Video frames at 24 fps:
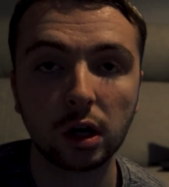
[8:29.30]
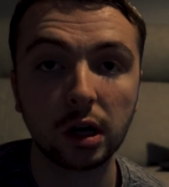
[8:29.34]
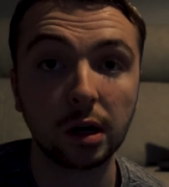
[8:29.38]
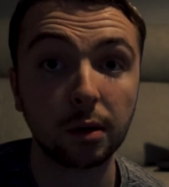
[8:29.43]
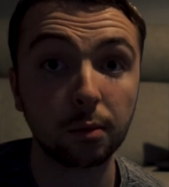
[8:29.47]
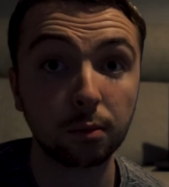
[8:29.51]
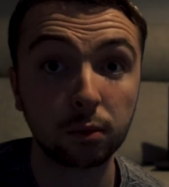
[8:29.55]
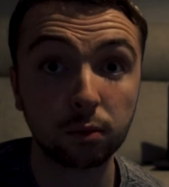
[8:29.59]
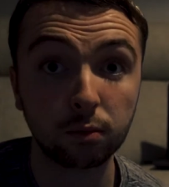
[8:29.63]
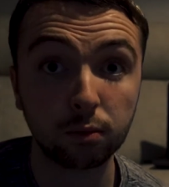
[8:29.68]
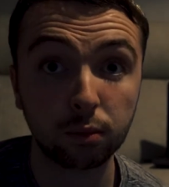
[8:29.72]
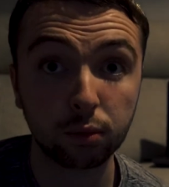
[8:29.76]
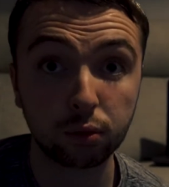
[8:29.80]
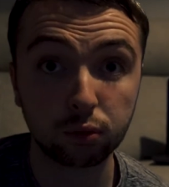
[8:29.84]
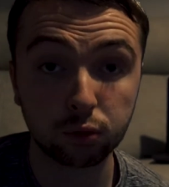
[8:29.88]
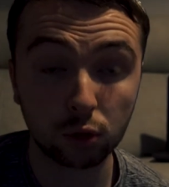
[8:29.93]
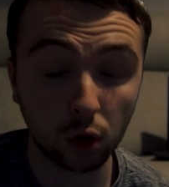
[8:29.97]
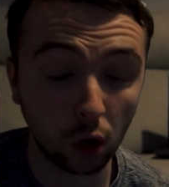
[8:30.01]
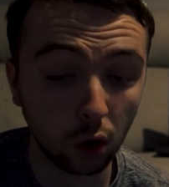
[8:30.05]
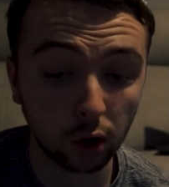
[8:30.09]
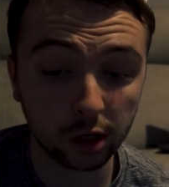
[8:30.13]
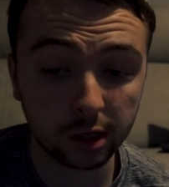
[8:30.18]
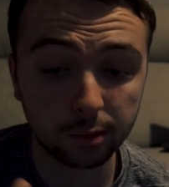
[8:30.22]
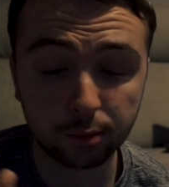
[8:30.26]
that
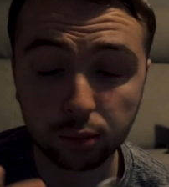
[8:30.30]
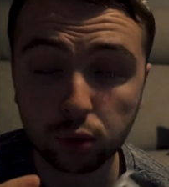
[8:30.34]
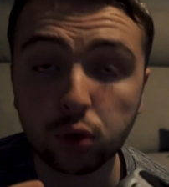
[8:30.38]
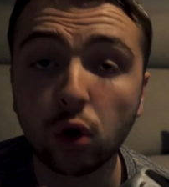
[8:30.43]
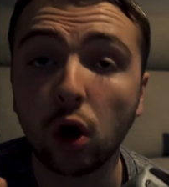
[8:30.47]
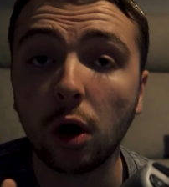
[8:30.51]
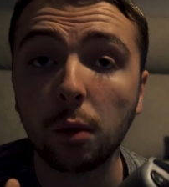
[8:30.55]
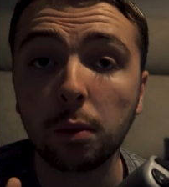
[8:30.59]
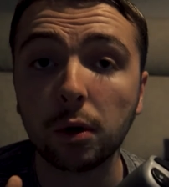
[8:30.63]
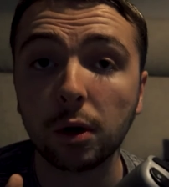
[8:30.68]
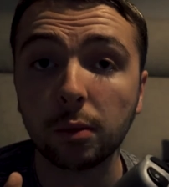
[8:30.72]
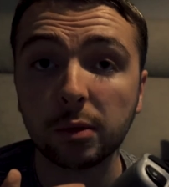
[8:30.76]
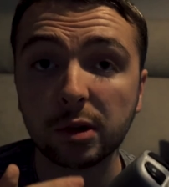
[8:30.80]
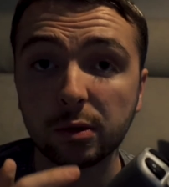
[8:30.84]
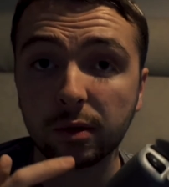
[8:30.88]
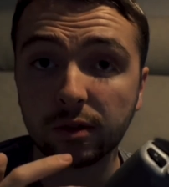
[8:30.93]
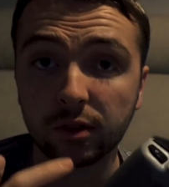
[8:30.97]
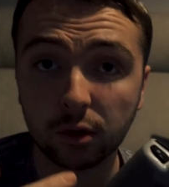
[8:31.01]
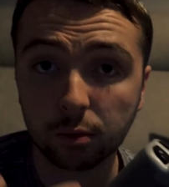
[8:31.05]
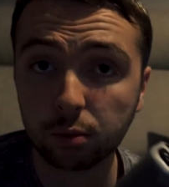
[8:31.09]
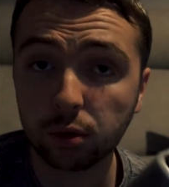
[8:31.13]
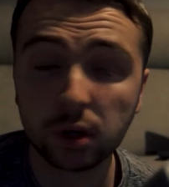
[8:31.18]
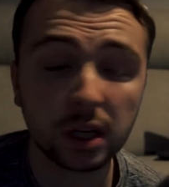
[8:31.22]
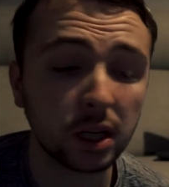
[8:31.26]
caused problems with
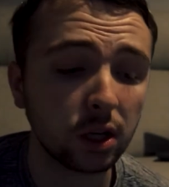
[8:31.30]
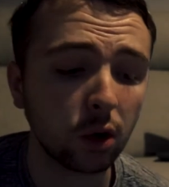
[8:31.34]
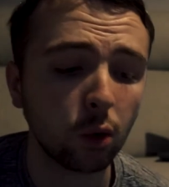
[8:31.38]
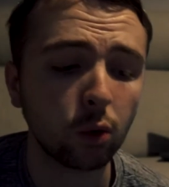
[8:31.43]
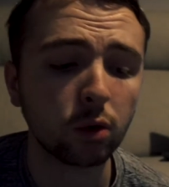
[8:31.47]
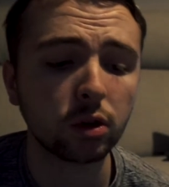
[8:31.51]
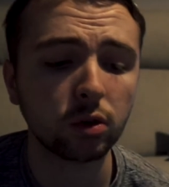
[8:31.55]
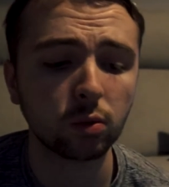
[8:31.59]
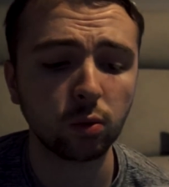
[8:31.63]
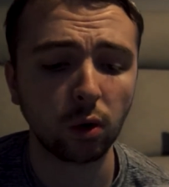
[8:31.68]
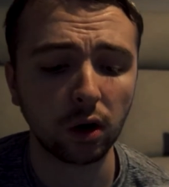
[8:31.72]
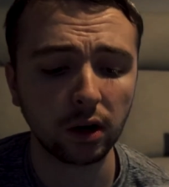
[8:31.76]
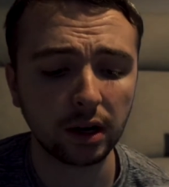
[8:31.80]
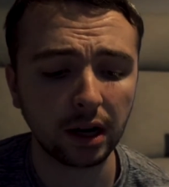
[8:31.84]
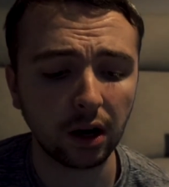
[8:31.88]
the pre-owned one.